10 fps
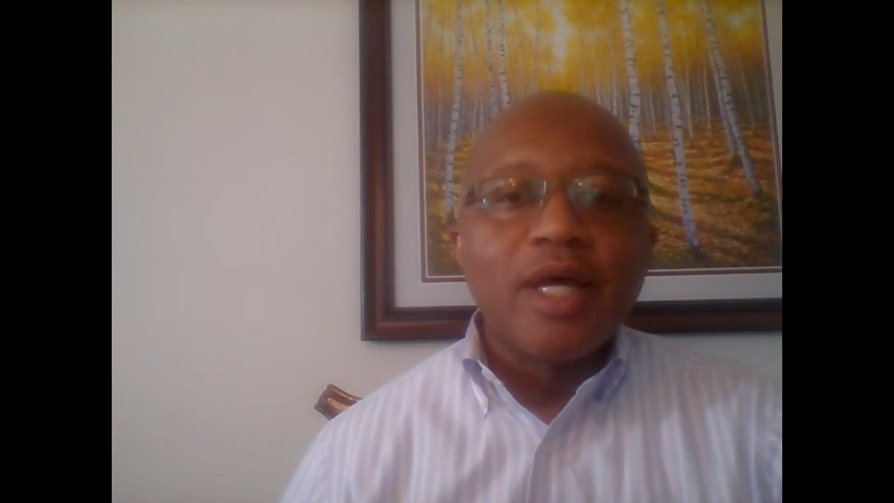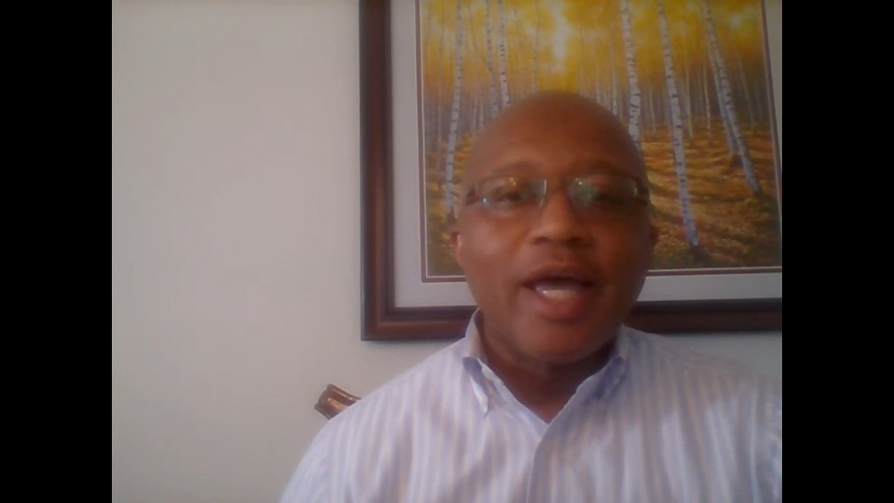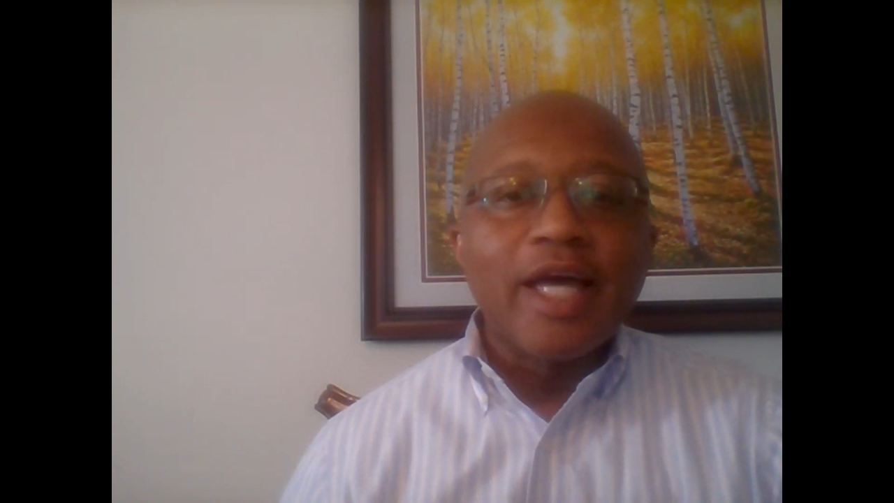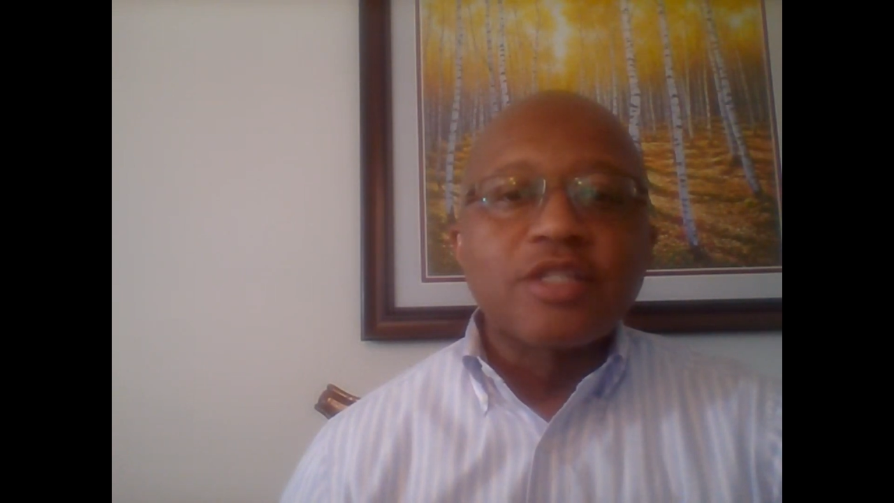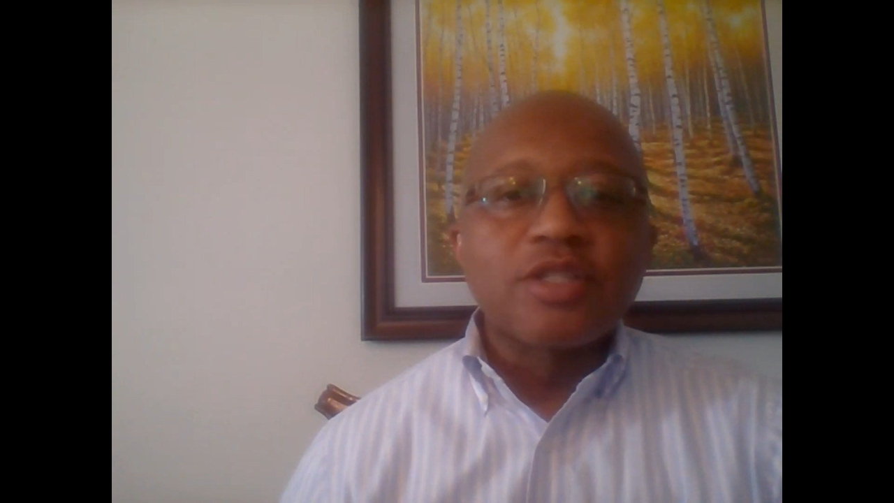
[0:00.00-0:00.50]

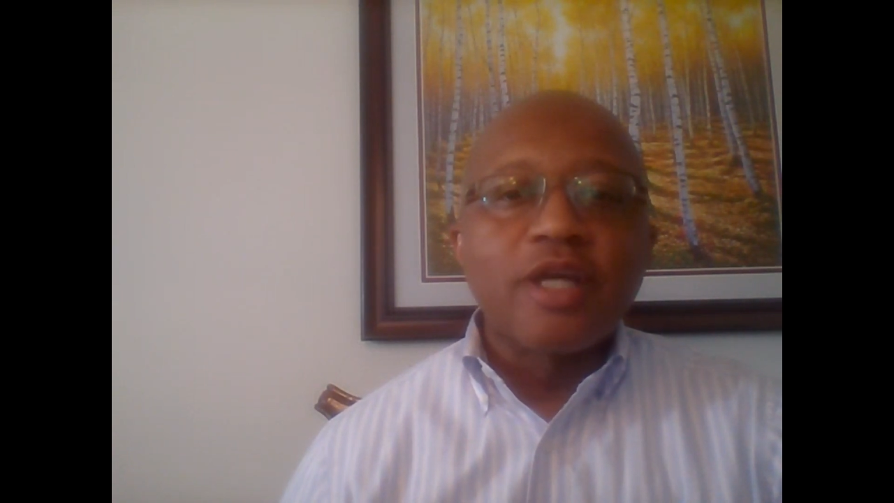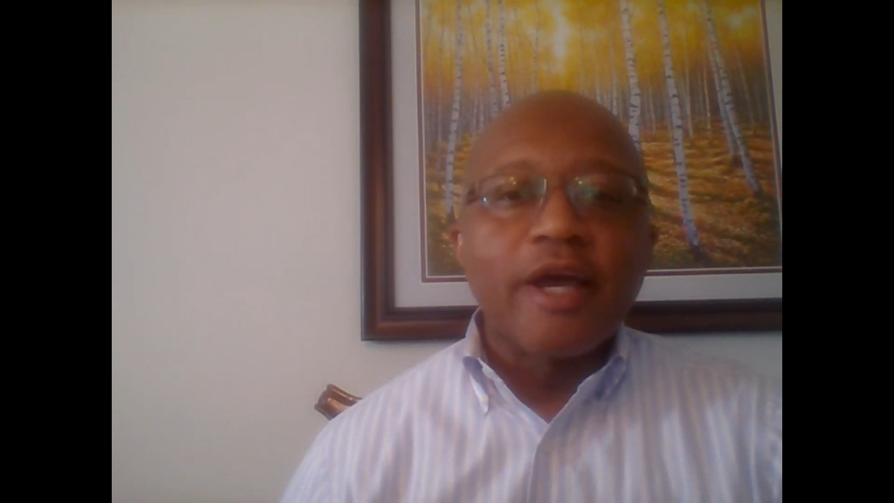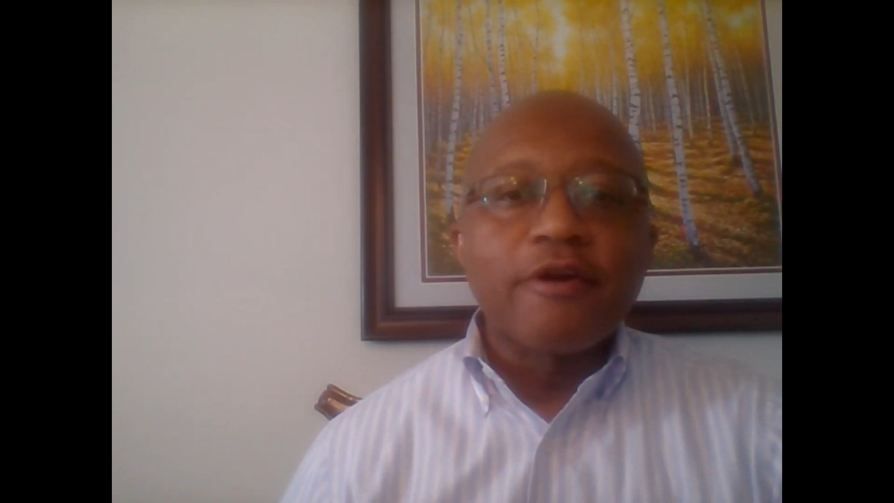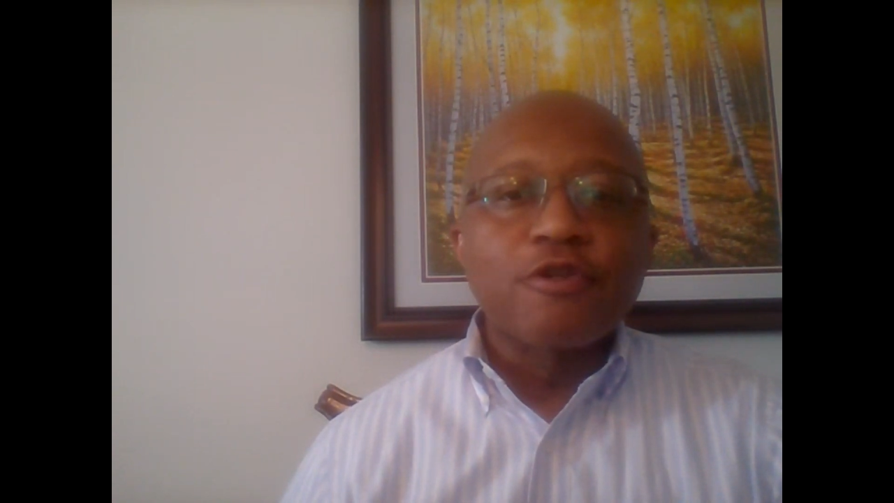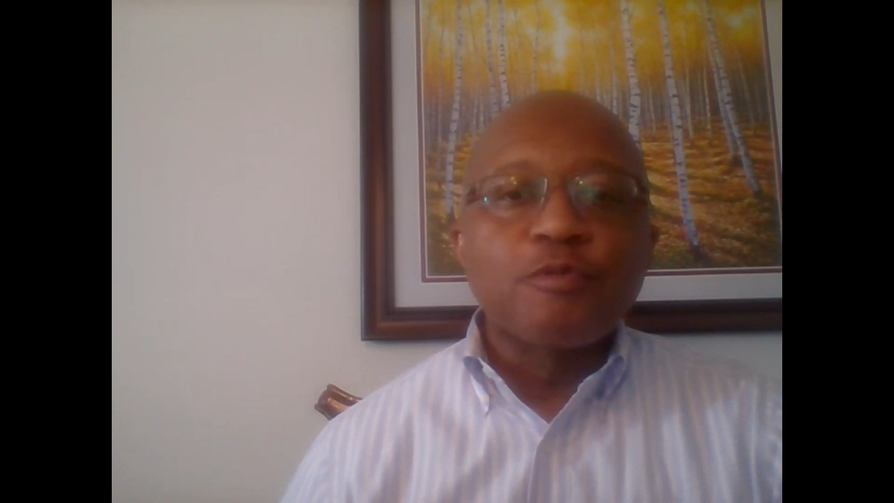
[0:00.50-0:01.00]

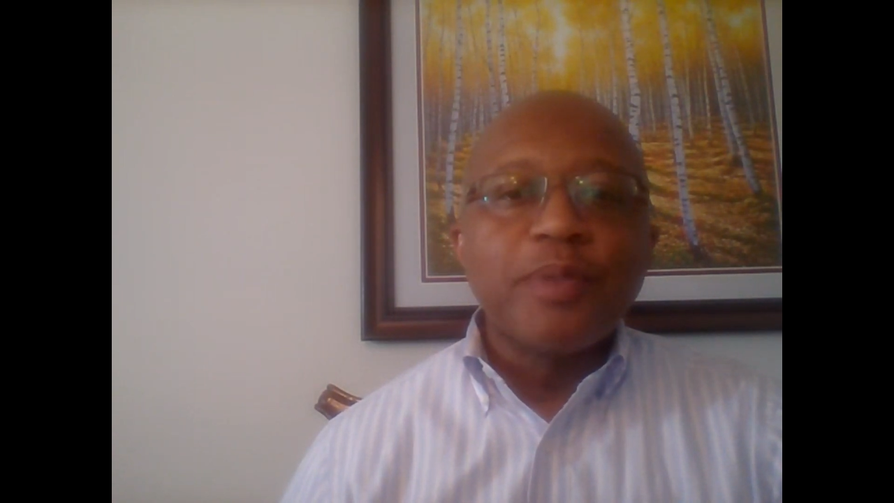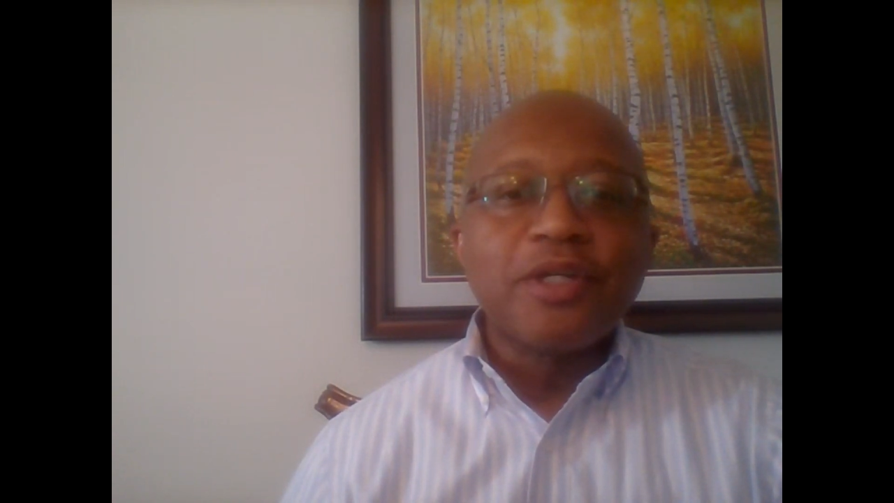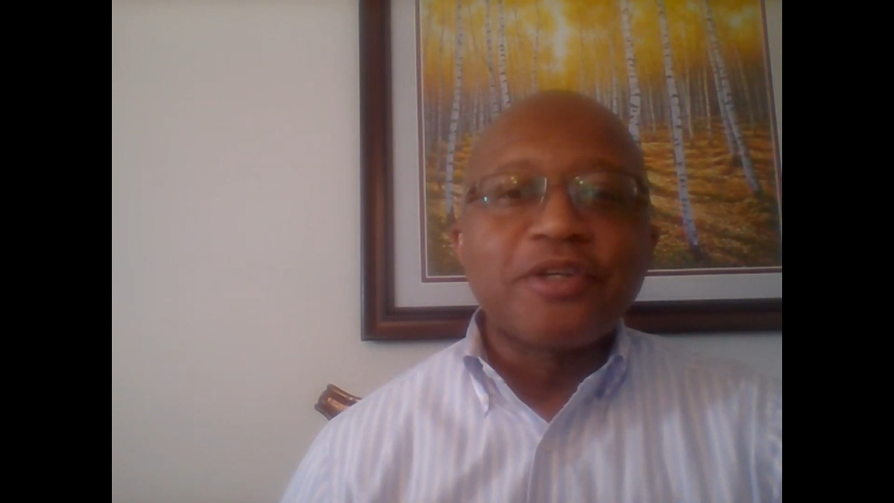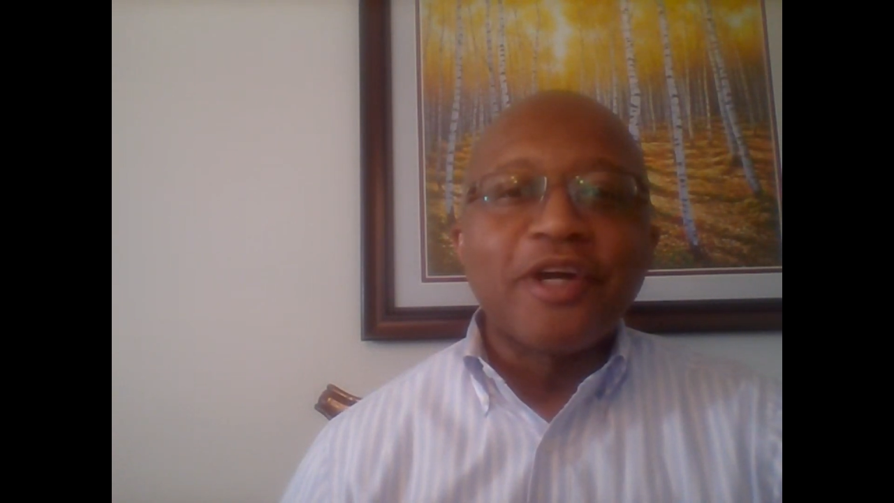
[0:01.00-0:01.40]
educator, speaker,